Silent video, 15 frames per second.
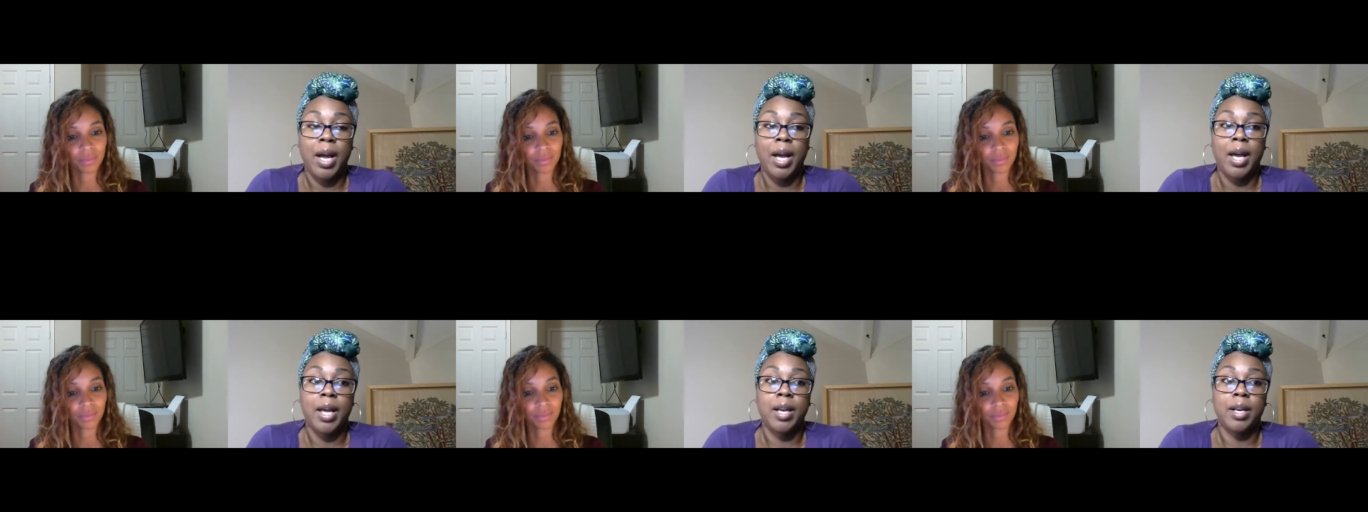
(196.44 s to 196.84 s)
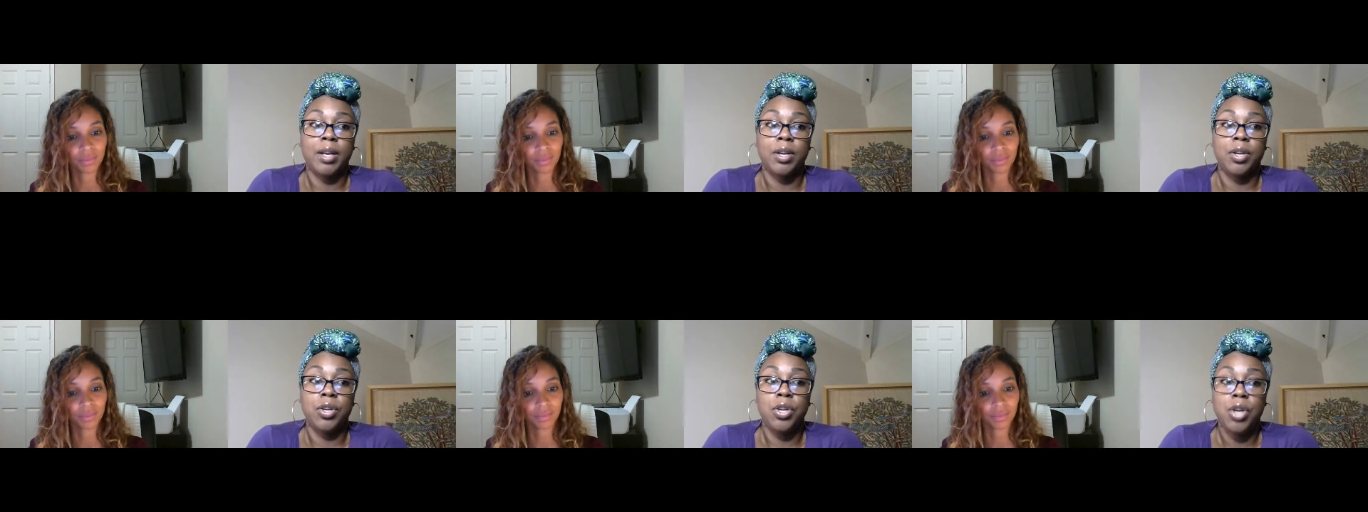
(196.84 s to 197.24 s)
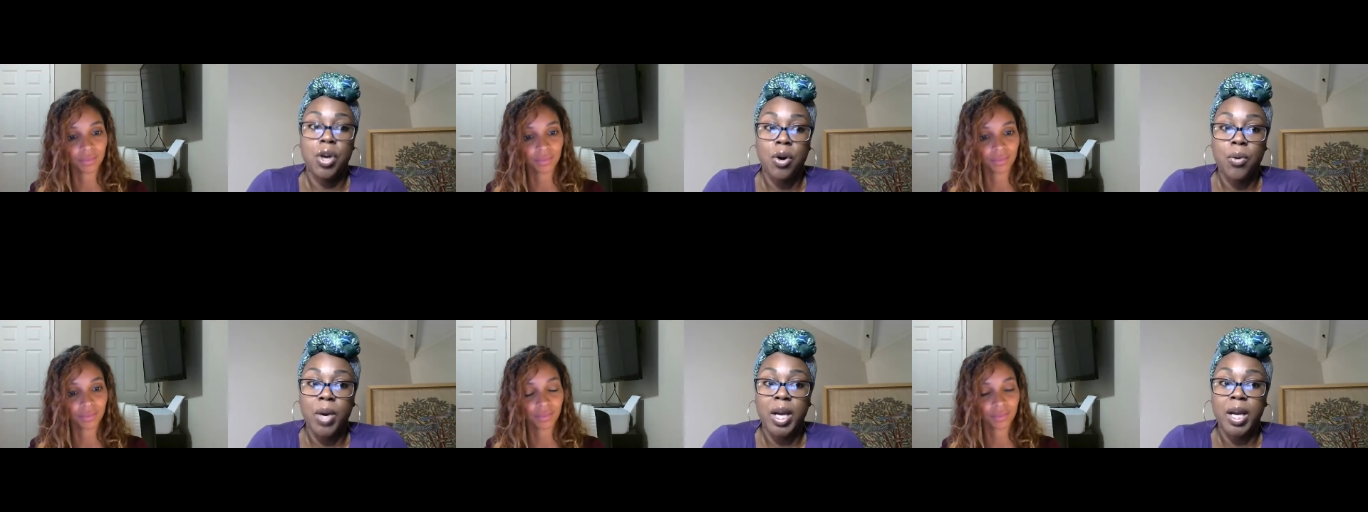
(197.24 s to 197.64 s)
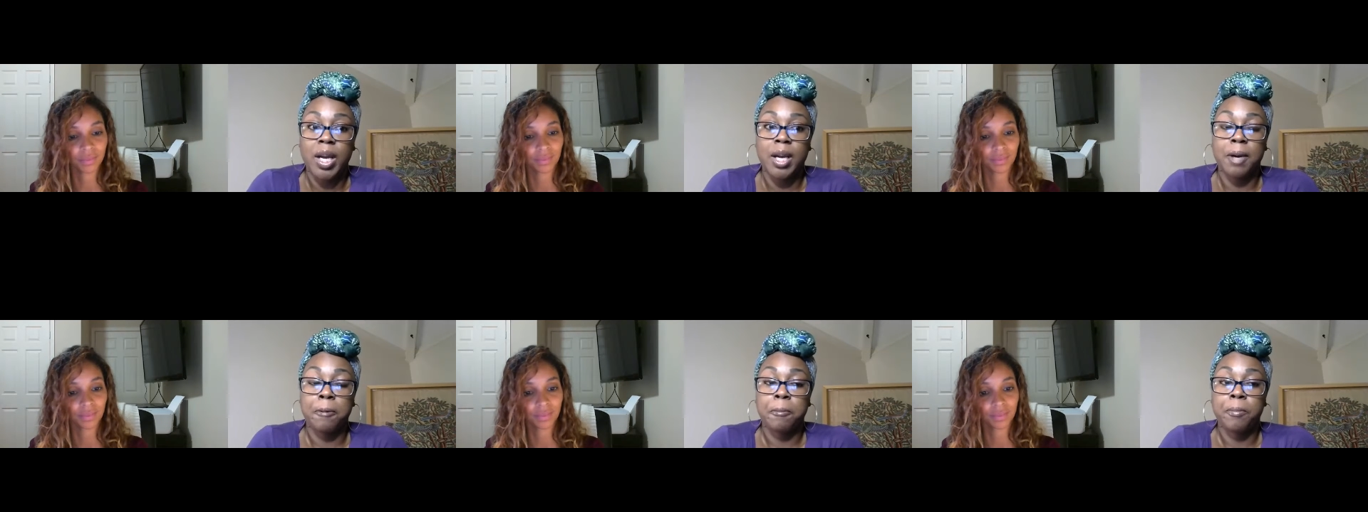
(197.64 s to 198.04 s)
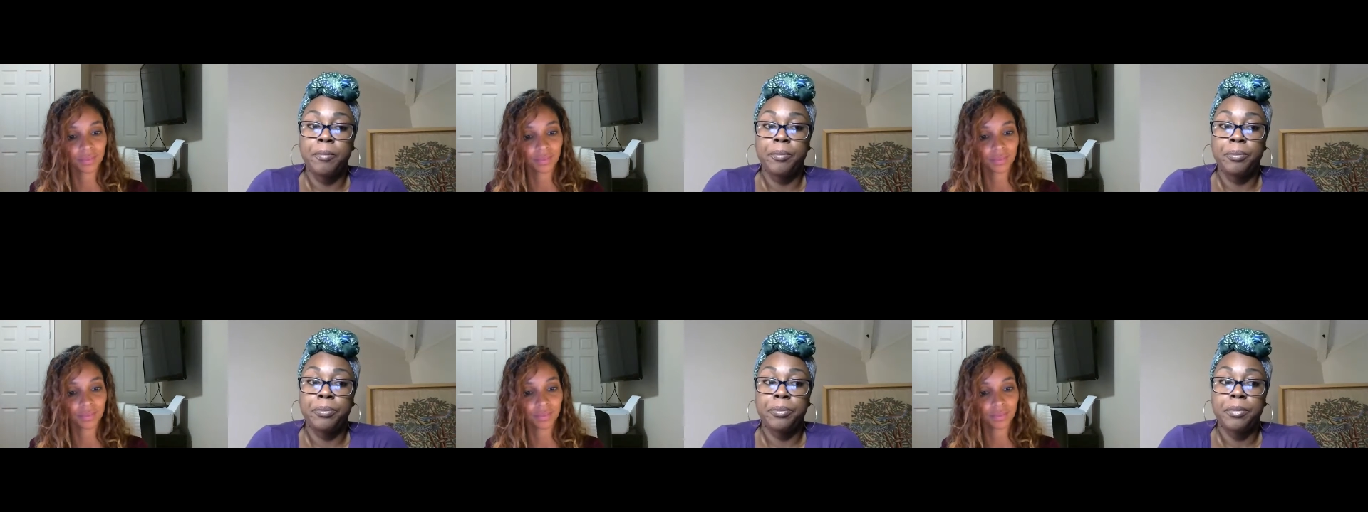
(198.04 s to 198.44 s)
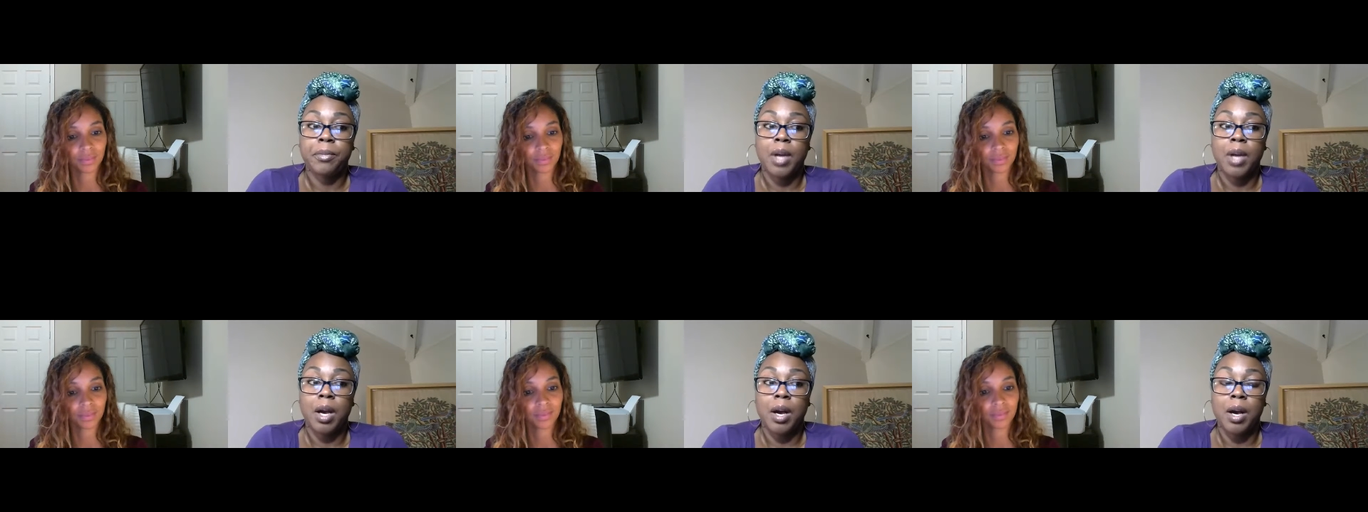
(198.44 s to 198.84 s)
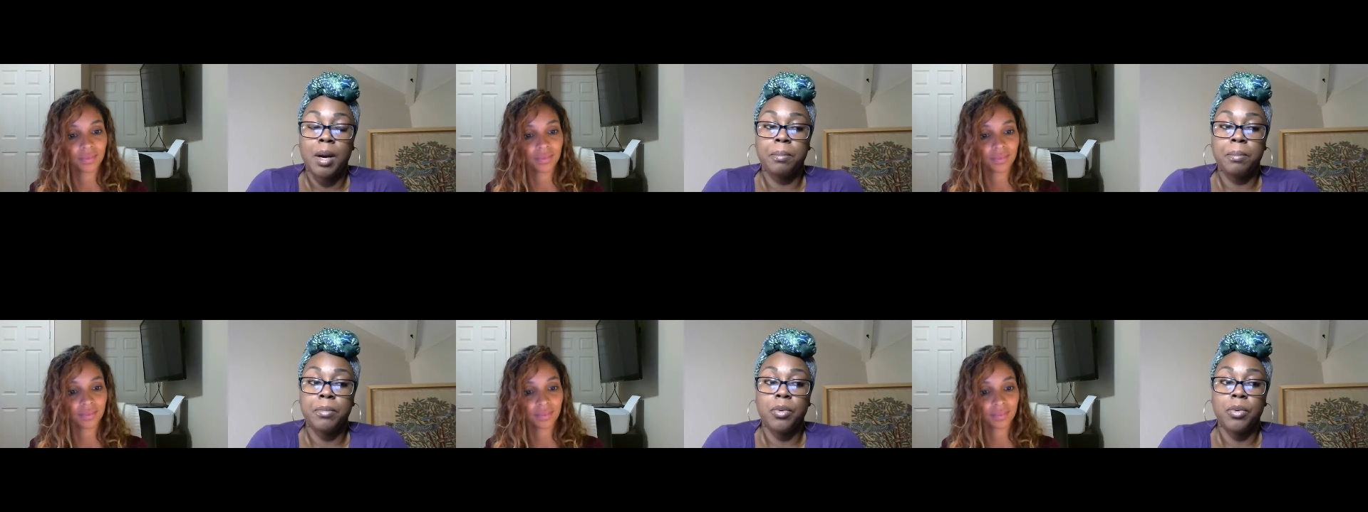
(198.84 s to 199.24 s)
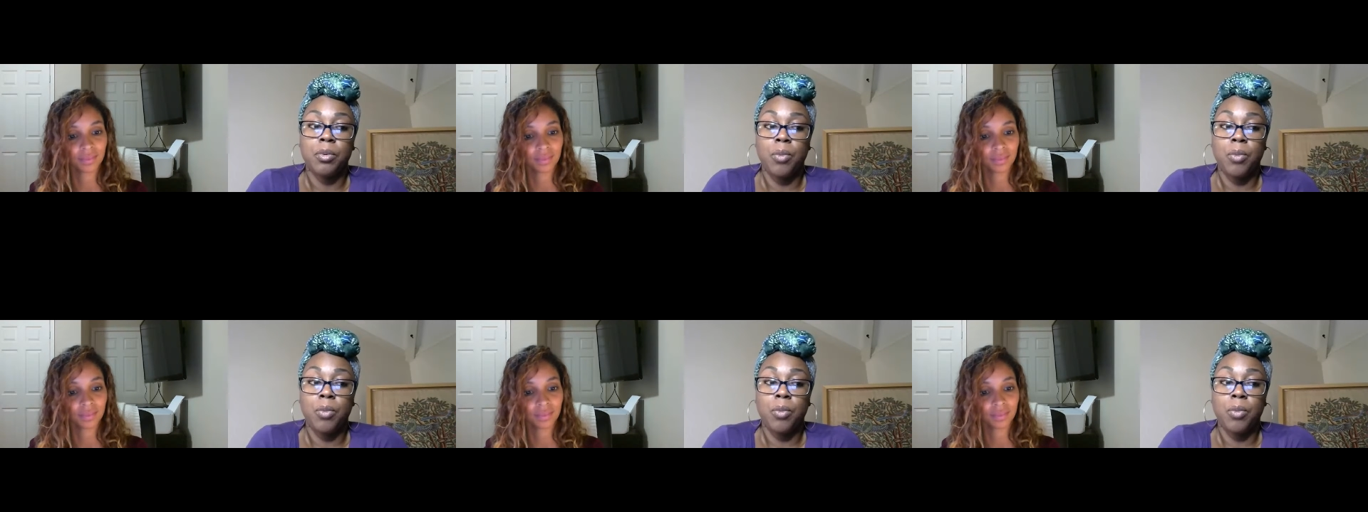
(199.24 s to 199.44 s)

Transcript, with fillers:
Speaker 1: at knowing um,